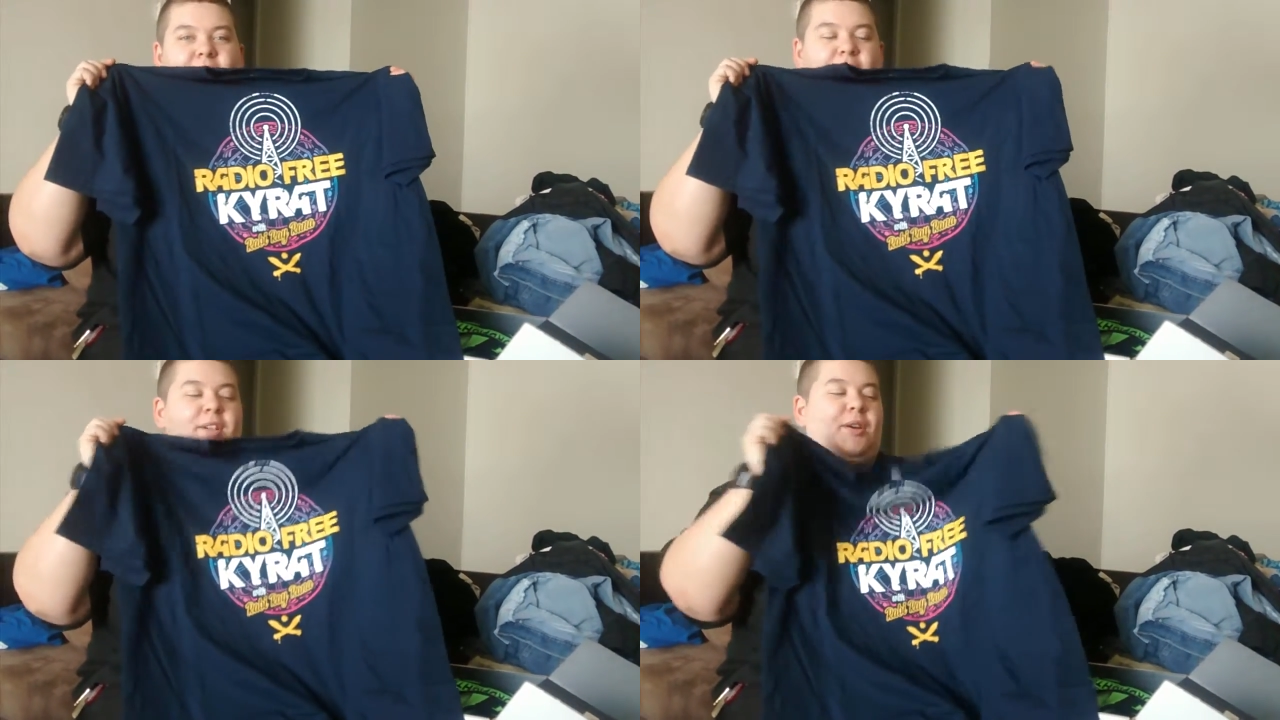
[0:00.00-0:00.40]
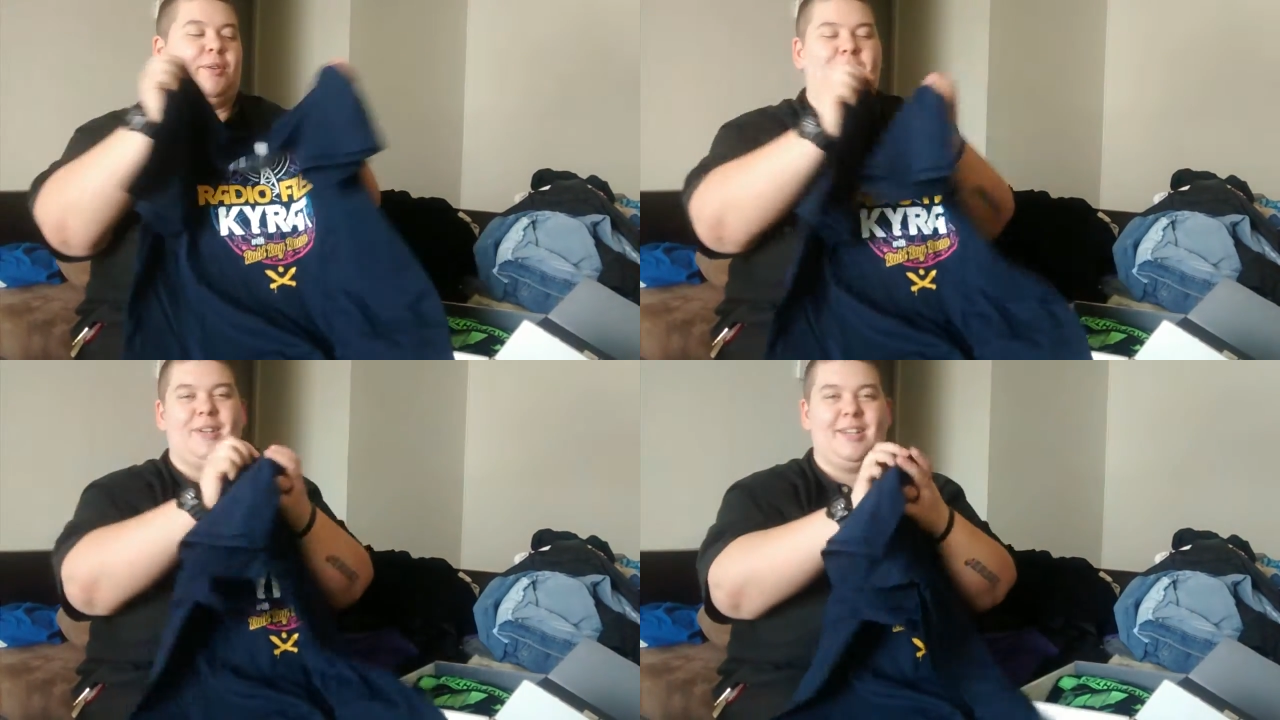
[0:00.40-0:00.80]

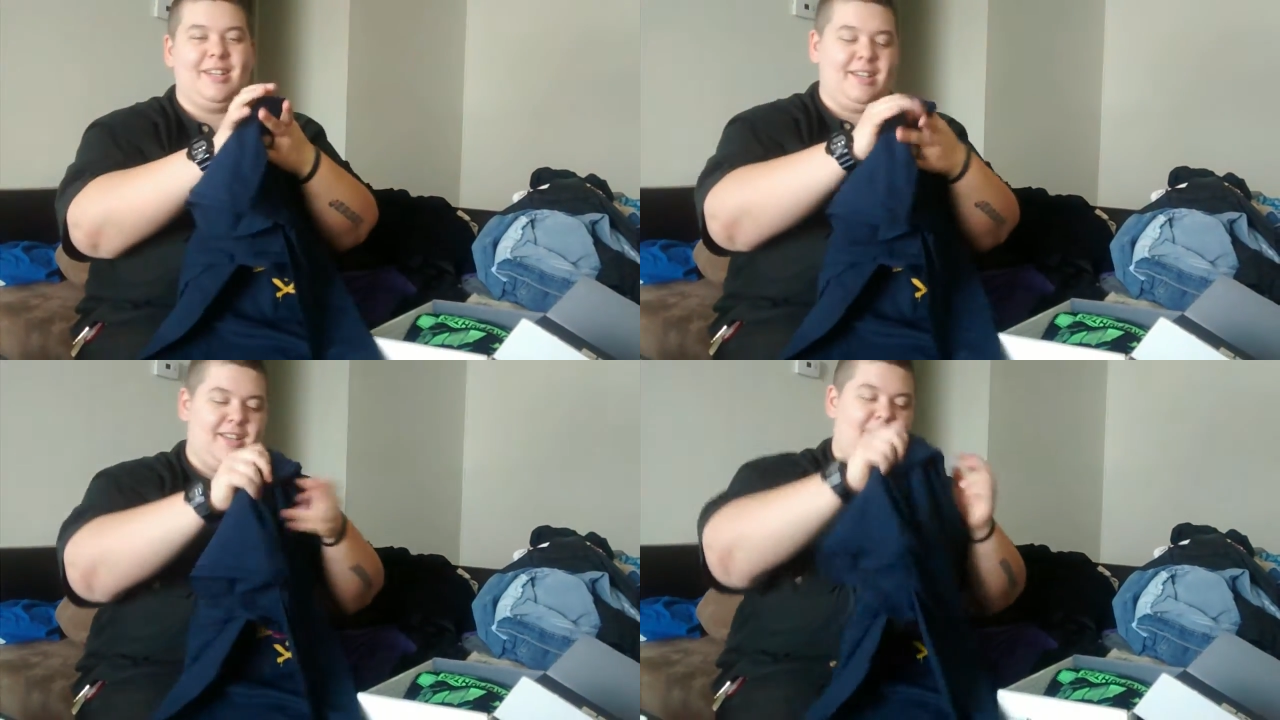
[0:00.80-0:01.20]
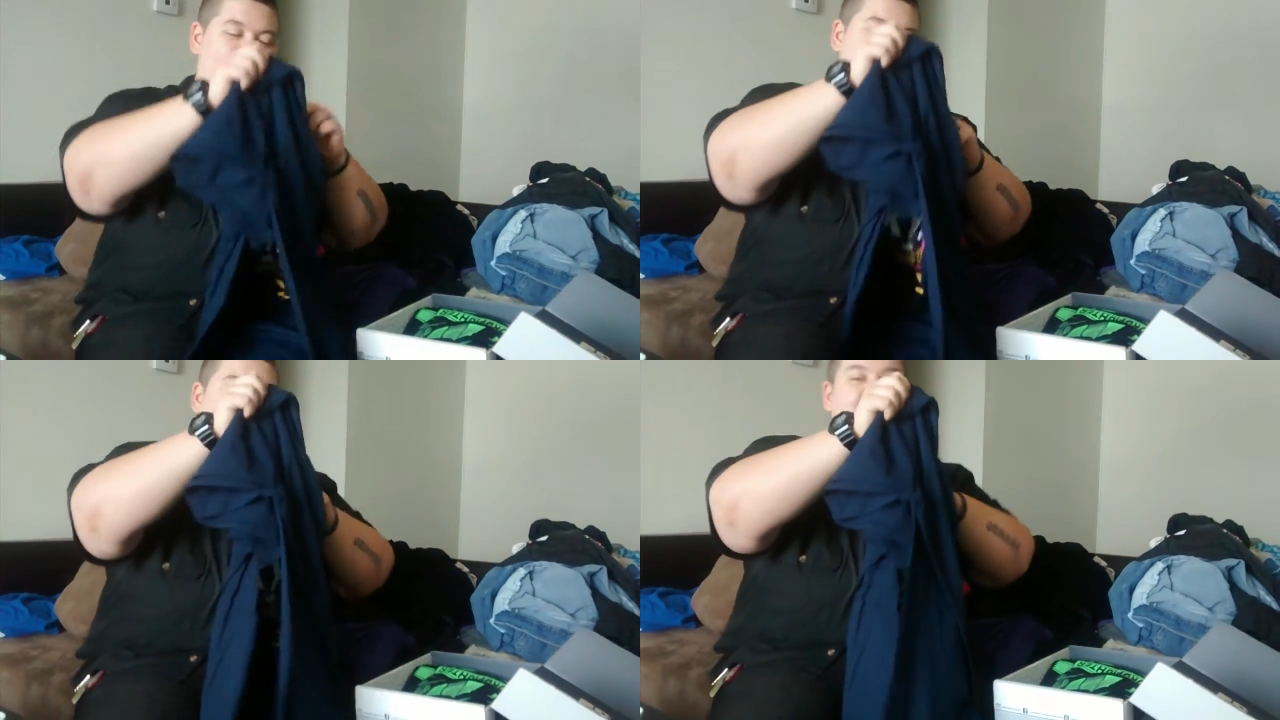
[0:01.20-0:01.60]
So,
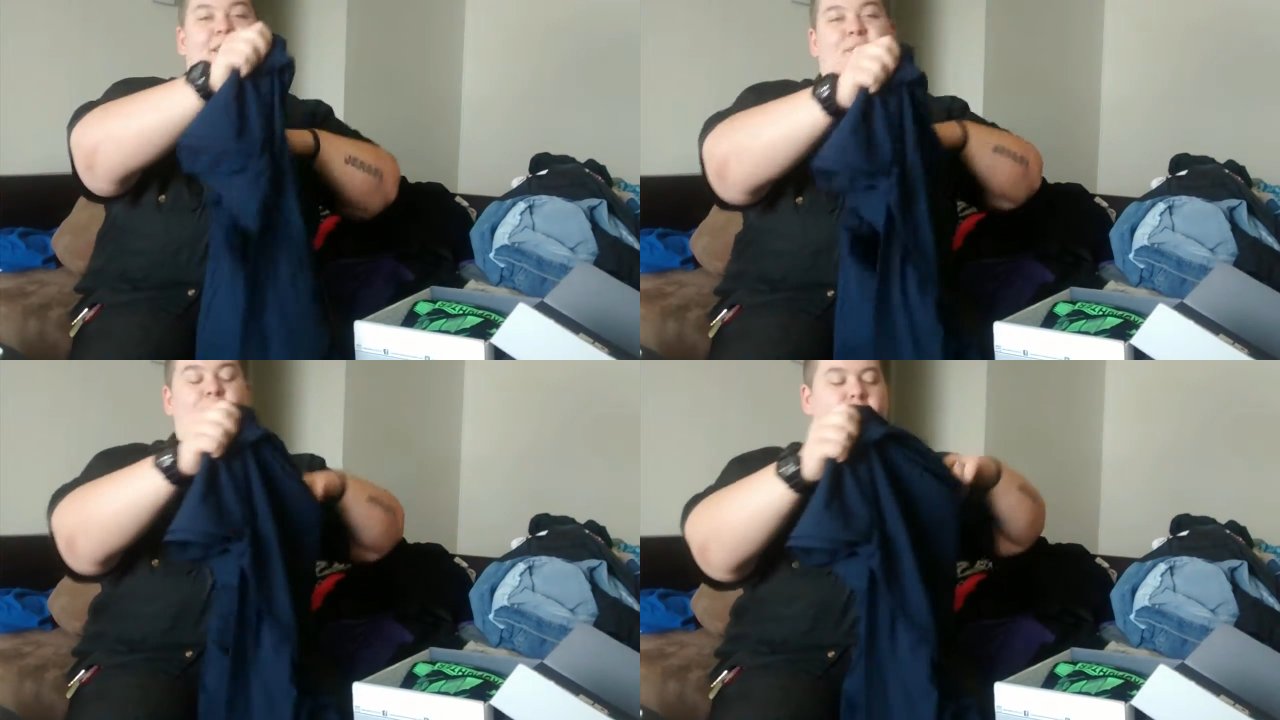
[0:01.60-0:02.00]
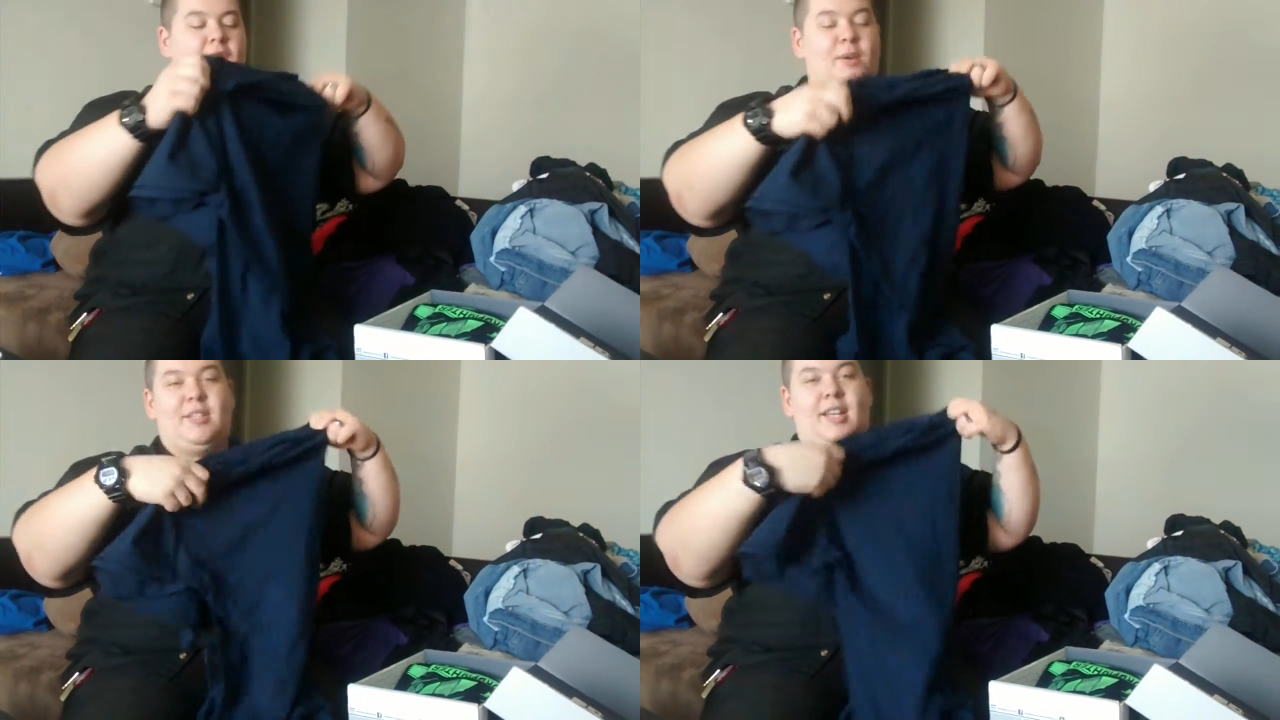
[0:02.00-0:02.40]
that's cool.
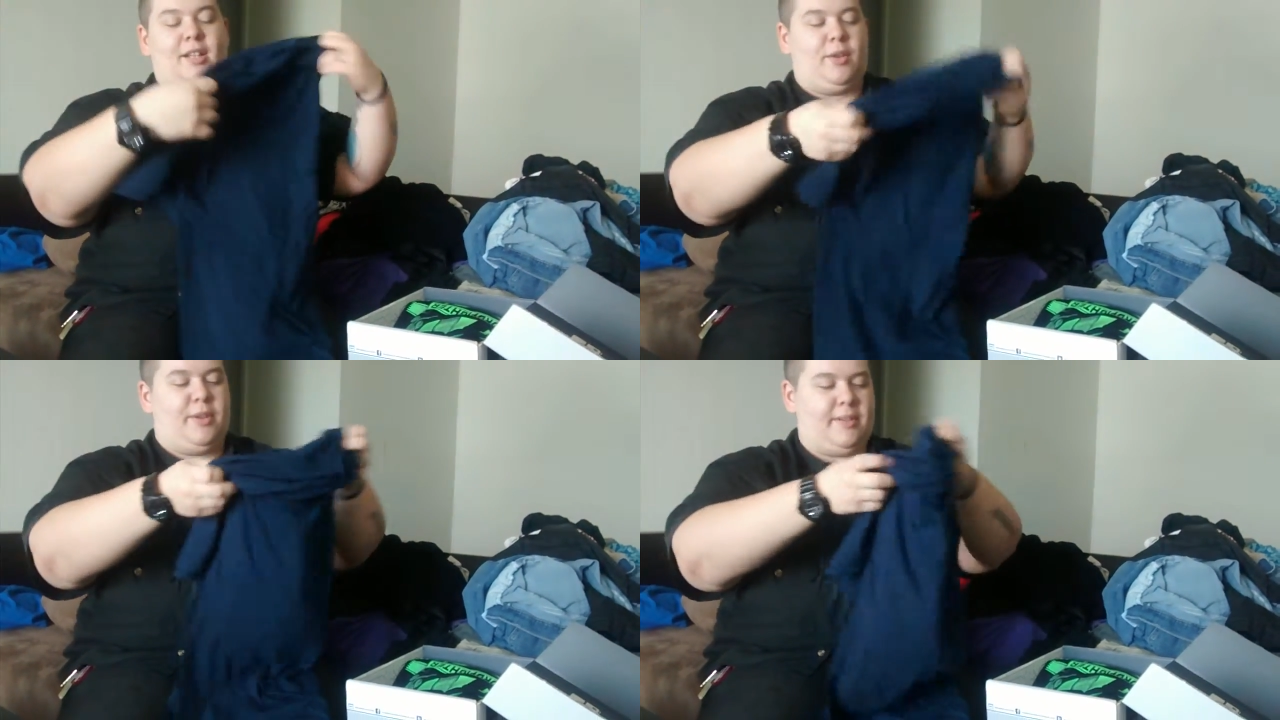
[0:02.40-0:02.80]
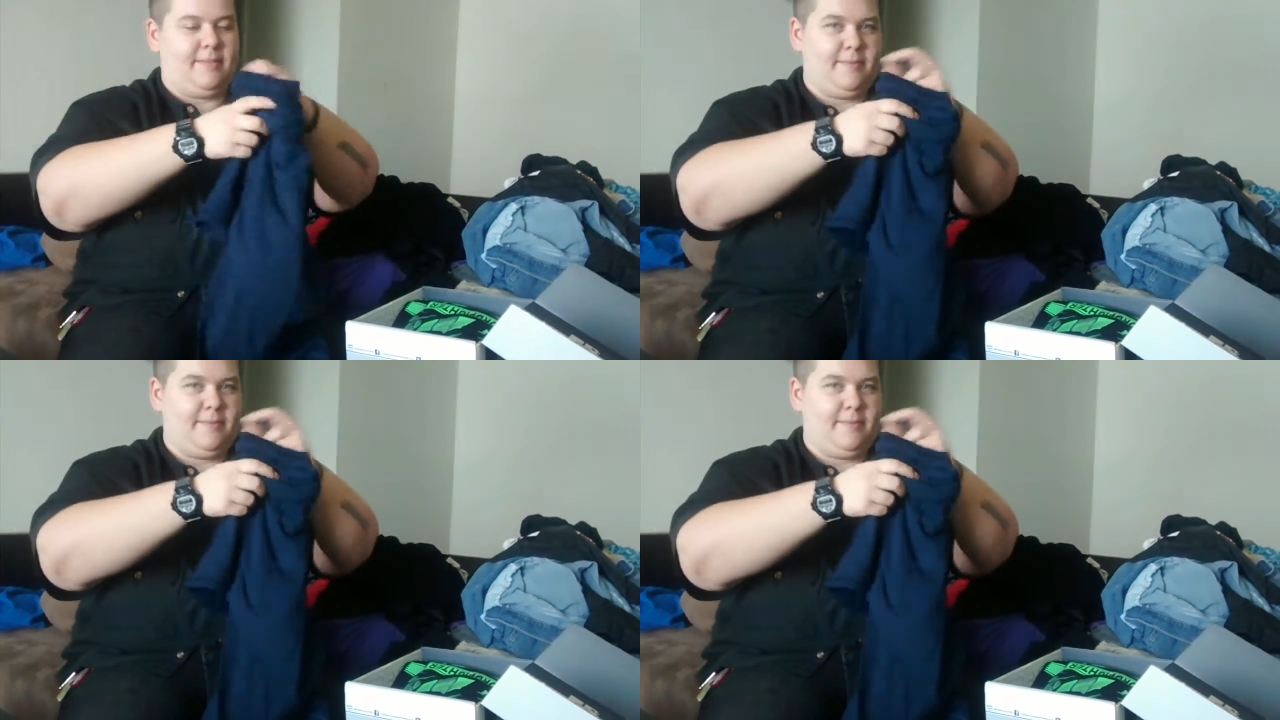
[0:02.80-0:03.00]
I always like clothing.